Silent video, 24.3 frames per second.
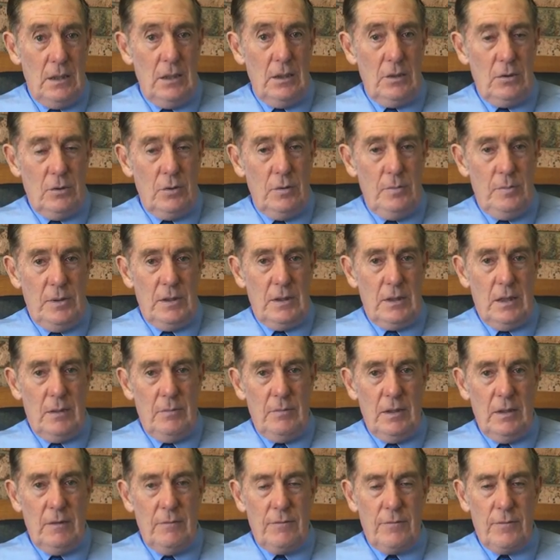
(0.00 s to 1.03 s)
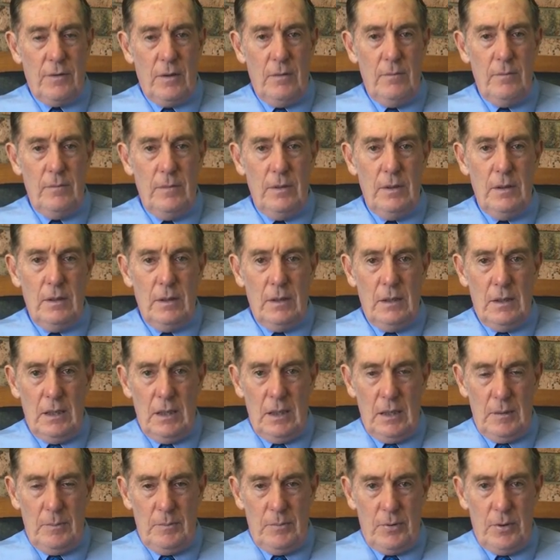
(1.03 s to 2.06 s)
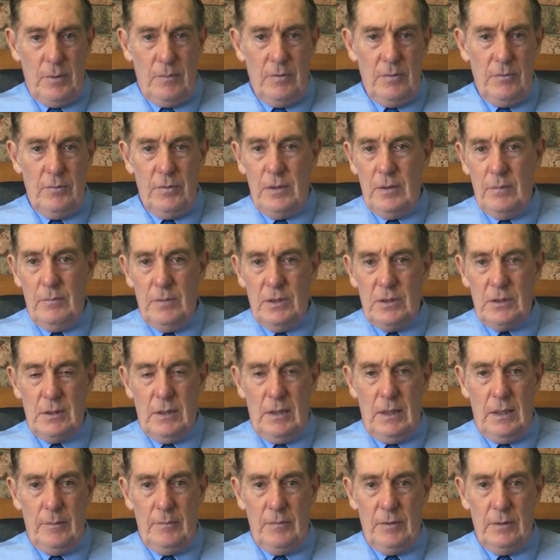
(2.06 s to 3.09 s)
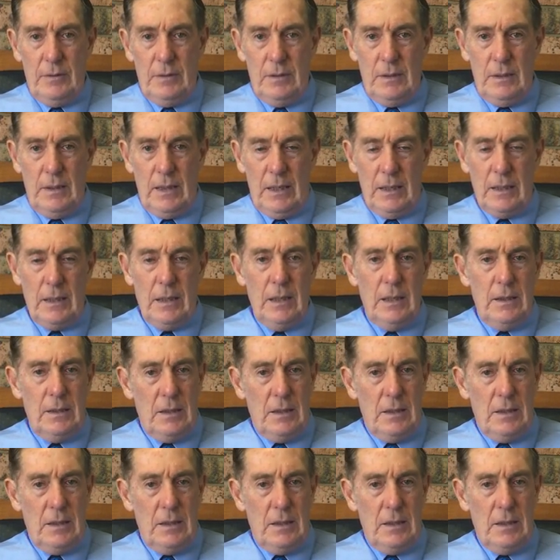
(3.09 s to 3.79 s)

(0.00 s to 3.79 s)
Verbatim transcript: It could be coming from a problem with the misalignment in your neck.